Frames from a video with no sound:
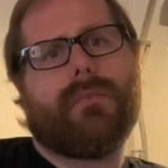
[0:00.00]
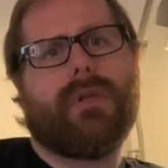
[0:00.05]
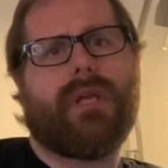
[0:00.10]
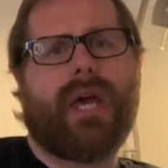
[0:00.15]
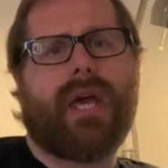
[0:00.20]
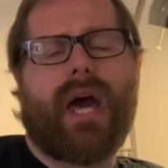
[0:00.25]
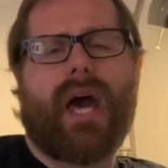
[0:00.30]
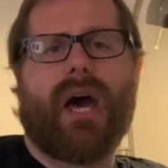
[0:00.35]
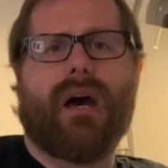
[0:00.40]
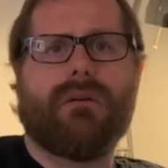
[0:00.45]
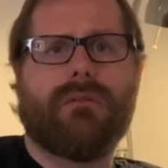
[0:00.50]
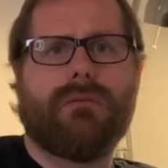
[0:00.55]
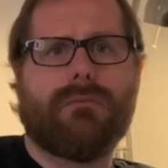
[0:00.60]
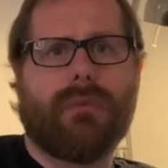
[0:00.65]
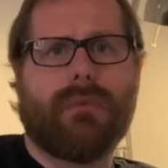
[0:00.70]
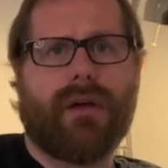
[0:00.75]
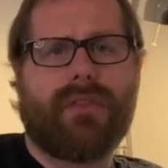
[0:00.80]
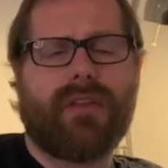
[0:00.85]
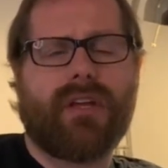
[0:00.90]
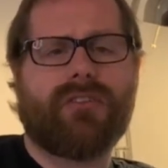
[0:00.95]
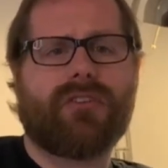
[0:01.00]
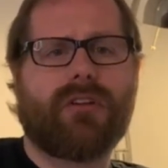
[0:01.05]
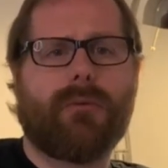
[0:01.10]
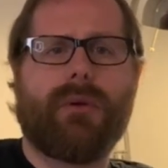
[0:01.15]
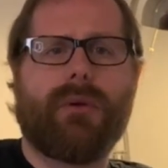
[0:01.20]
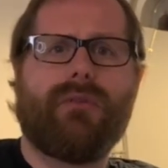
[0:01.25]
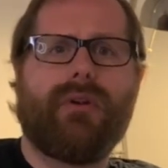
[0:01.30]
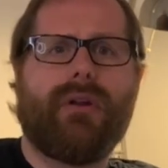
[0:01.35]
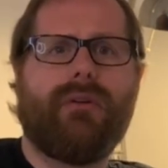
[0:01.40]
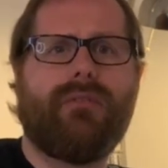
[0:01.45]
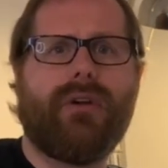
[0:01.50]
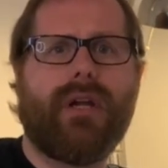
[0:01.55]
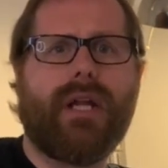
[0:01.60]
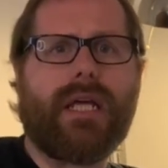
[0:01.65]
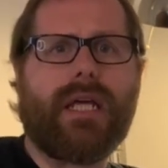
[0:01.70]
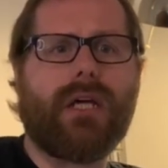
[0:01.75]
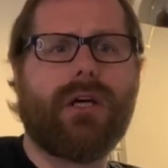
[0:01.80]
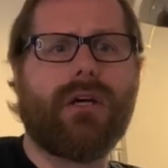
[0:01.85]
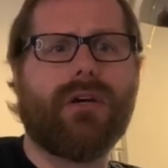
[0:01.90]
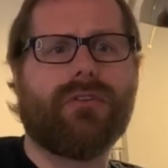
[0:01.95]
Yeah, I think it's going to be really, really
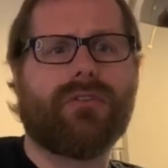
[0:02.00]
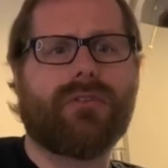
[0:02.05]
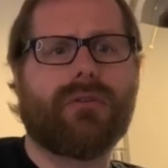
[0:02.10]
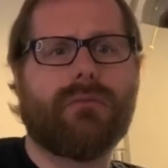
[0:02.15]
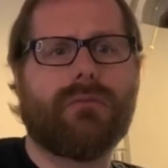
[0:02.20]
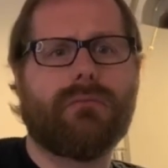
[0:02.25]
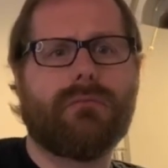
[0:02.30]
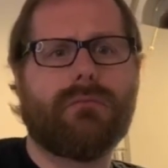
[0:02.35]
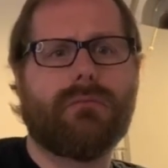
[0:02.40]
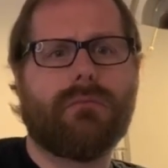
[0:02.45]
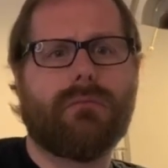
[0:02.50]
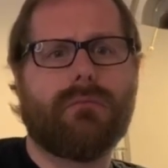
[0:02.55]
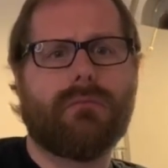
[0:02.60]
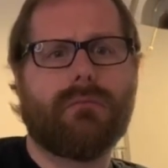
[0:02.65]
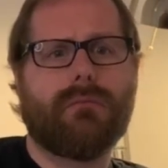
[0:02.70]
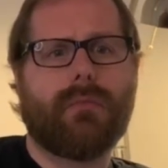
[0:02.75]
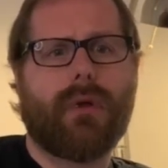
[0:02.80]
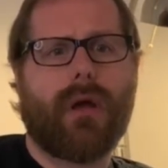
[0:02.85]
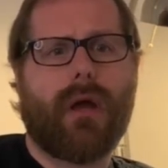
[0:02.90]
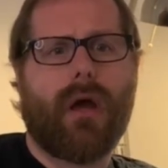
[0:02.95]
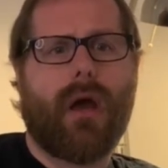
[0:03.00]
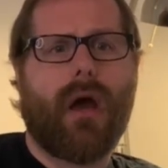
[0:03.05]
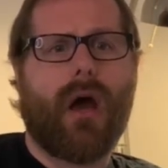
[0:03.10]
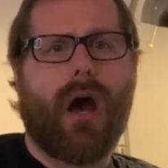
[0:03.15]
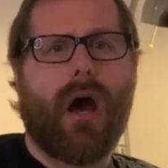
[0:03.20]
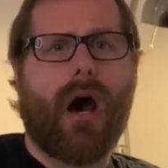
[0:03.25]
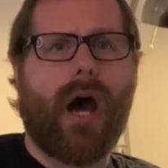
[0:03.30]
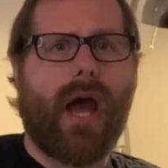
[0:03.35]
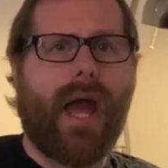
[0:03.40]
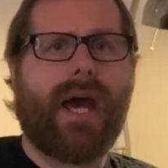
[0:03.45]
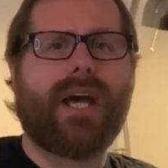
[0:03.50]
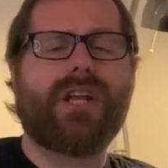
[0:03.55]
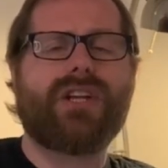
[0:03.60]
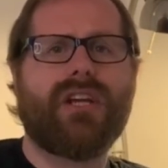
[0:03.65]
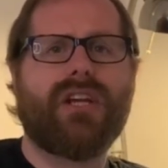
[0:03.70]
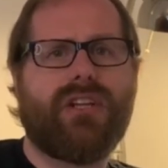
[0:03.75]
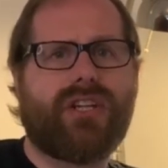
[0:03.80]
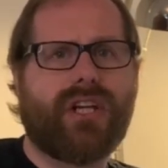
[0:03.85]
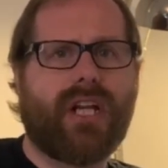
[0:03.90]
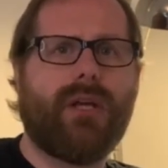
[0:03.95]
good. I
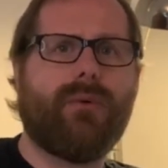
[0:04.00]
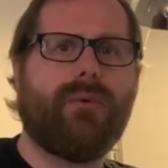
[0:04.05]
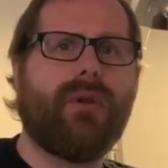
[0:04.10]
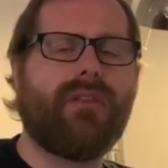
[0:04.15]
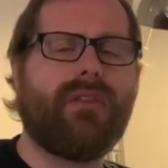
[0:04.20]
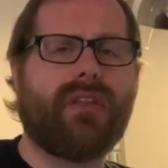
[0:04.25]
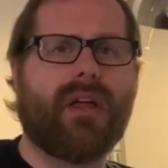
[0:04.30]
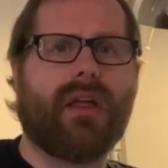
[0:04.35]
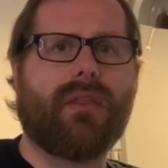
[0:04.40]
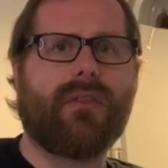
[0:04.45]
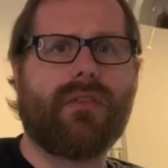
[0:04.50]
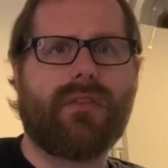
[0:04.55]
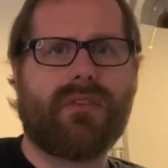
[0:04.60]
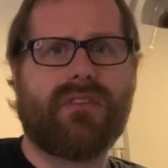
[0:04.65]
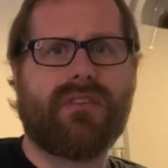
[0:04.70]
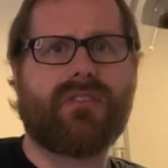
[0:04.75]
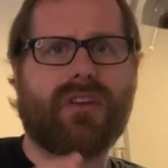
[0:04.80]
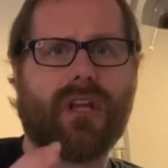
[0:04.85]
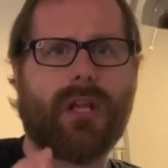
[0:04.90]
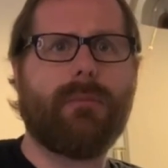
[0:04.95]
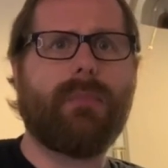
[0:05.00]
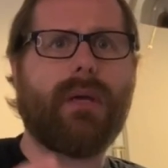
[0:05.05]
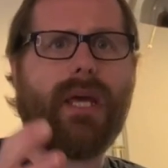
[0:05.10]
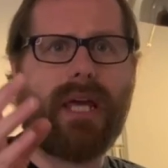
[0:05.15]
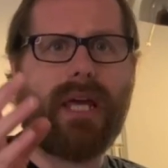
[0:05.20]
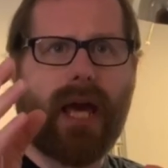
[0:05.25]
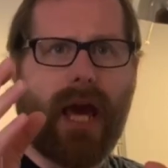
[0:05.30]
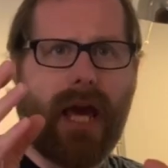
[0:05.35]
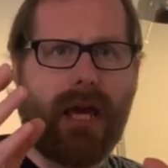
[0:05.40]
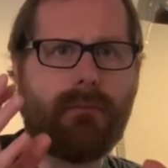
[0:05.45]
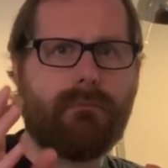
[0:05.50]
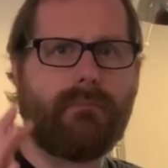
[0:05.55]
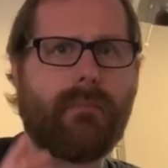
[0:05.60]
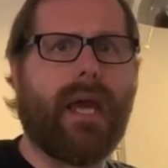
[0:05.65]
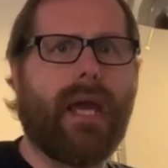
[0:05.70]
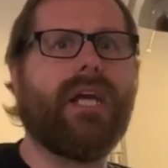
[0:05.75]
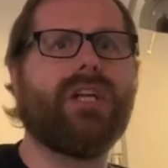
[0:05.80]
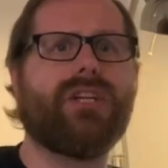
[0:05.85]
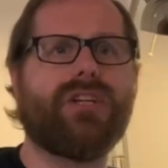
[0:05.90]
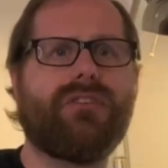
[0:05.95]
actually genuinely think that this is going to be a
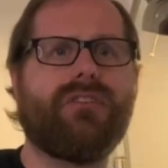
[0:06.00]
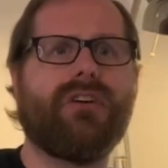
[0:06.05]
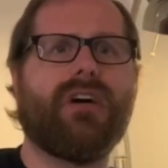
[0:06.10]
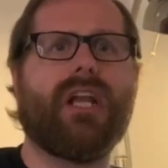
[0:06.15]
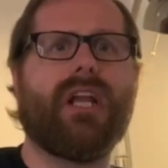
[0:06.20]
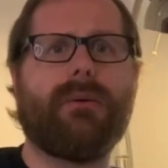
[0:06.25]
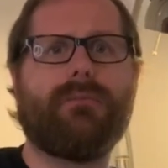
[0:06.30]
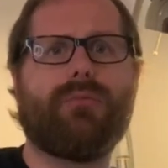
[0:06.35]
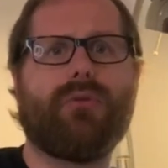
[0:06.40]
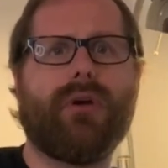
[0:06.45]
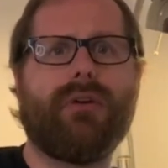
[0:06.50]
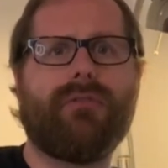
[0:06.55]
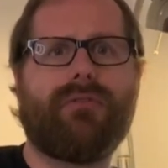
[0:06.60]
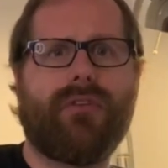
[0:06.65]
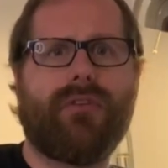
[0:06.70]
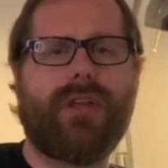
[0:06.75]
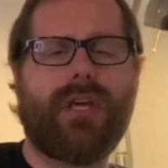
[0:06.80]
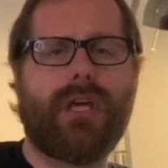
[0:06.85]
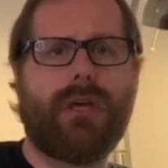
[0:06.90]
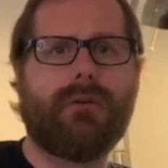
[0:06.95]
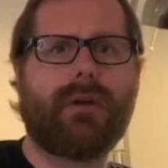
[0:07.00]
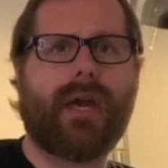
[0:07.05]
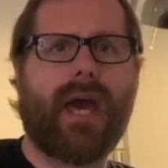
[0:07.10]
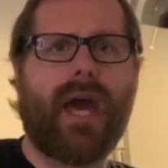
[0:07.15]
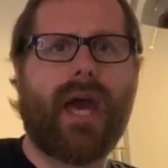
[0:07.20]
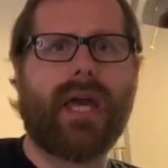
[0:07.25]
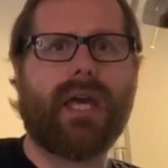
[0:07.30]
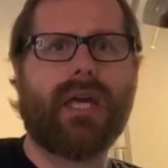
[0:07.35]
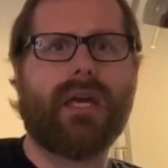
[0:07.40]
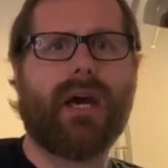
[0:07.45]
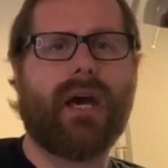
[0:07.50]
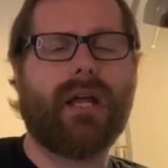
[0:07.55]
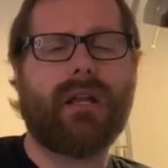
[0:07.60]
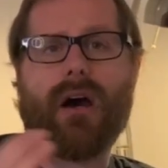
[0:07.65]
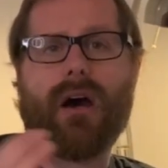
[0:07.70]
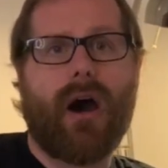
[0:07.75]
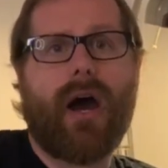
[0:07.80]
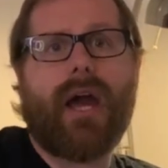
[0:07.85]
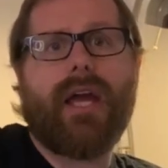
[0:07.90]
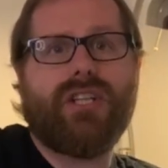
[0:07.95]
major turning point for the UK, and
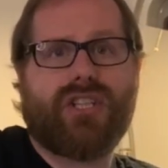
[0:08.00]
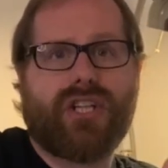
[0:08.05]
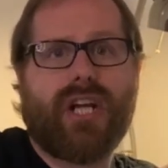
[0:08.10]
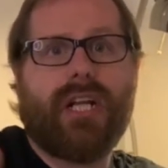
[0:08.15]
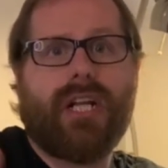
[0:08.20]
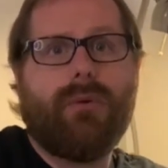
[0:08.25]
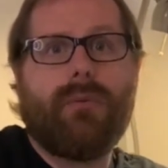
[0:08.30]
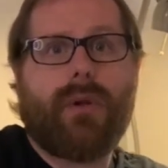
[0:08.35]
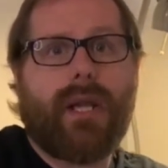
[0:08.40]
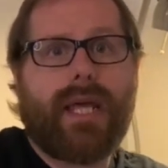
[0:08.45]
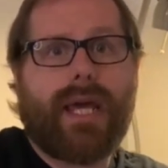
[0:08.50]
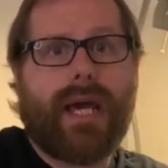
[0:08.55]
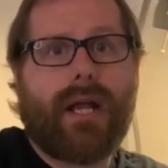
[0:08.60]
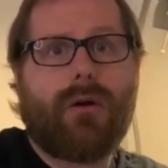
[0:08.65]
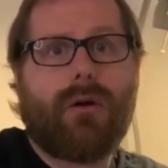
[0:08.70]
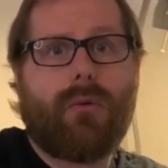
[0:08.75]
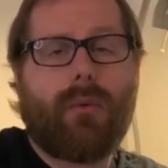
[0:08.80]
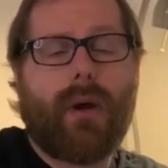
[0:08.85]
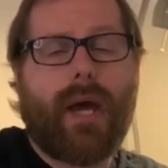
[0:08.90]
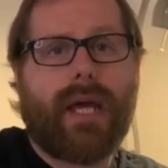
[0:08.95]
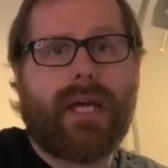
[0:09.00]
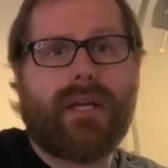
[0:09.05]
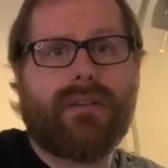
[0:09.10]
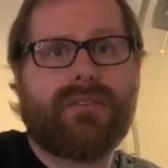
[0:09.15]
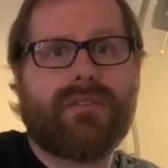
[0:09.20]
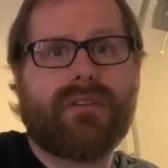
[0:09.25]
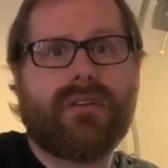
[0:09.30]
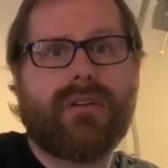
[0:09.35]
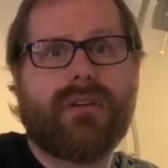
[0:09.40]
I genuinely cannot wait.